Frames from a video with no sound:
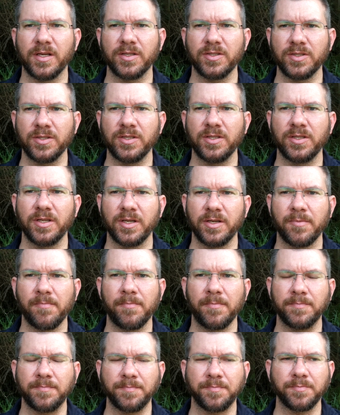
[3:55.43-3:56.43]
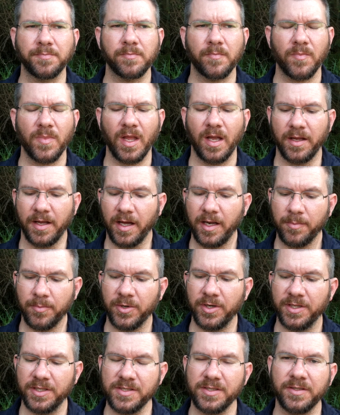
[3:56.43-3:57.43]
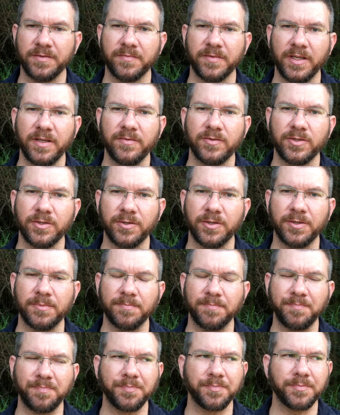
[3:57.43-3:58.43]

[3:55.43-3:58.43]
actually got a pretty decent flavor to it.